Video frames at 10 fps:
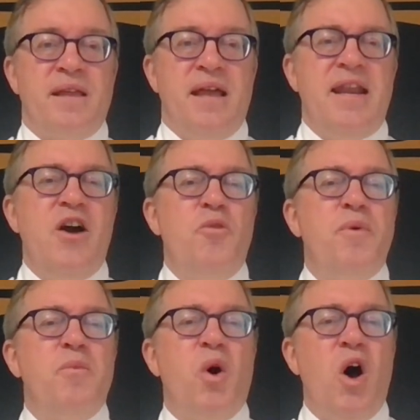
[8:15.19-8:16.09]
And I hope
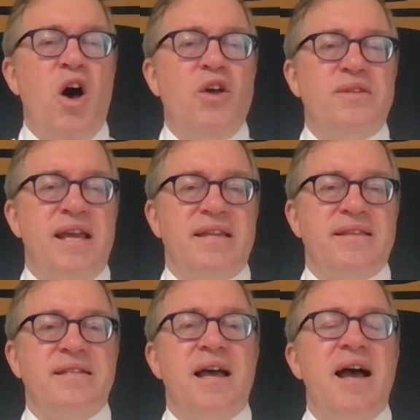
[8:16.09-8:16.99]
we will all take
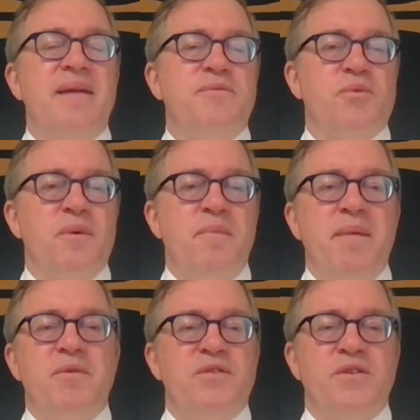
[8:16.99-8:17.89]
the time to
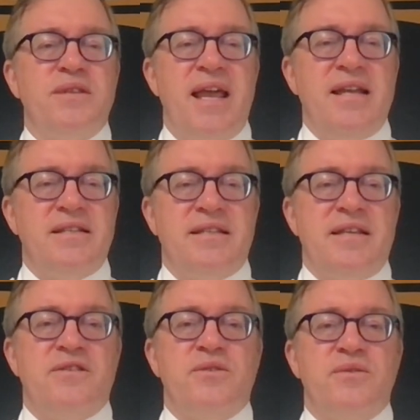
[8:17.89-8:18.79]
remember those
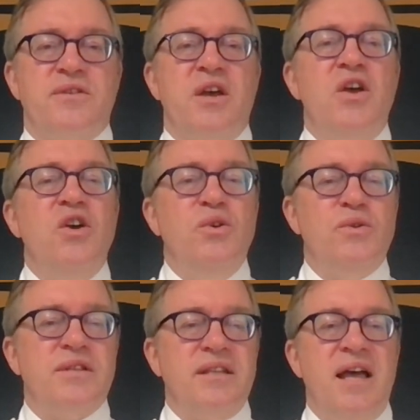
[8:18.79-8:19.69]
ancestors
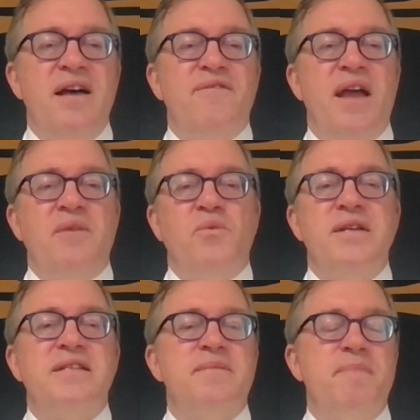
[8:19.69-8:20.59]
whose love and
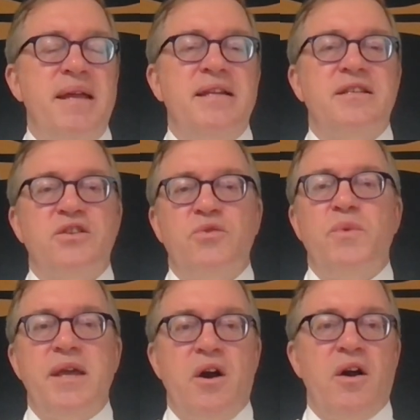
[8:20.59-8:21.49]
wisdom made us who
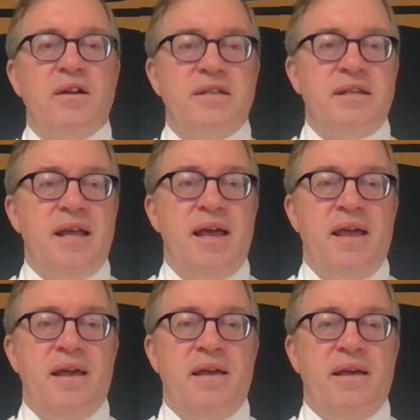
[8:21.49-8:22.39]
we are today.
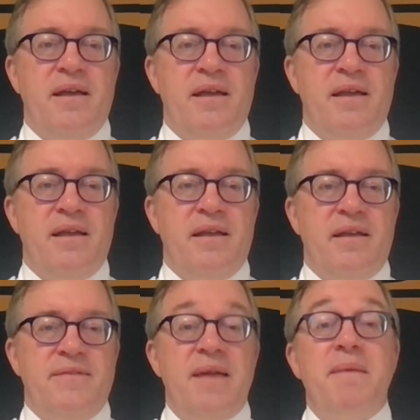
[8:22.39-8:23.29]

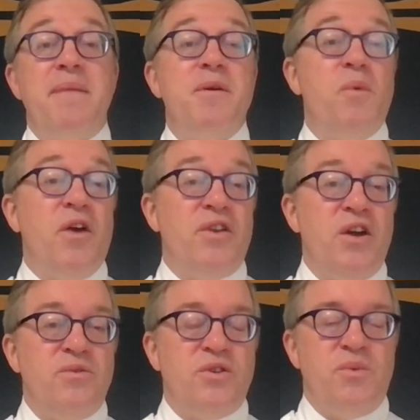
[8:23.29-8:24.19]
They may be well
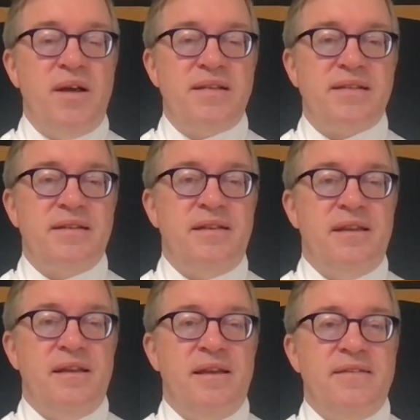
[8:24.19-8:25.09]
known to us,
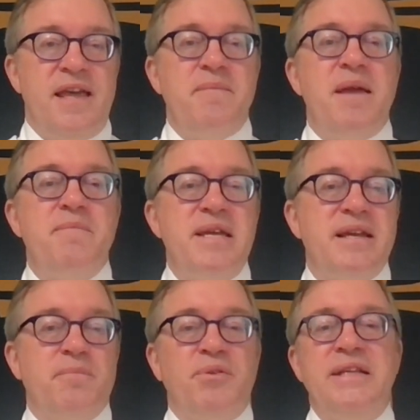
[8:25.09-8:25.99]
they may be
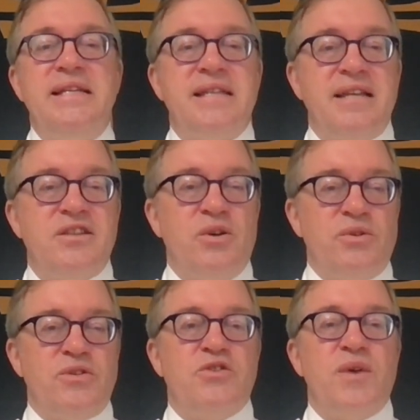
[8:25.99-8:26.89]
complete and
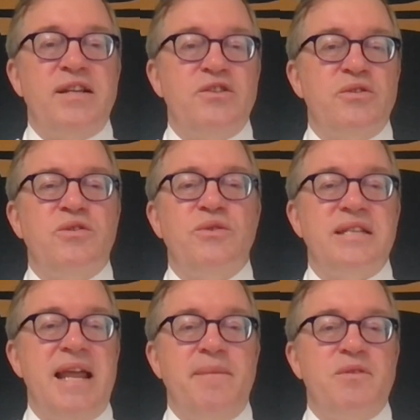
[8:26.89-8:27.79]
total strangers whose
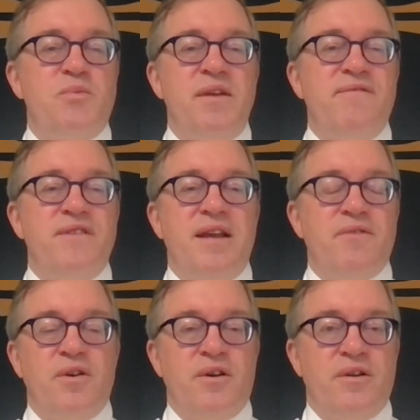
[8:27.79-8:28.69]
names we've
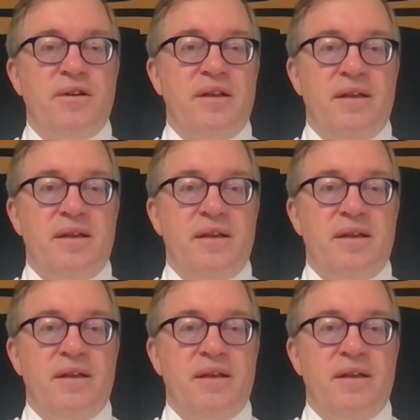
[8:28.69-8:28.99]
never heard,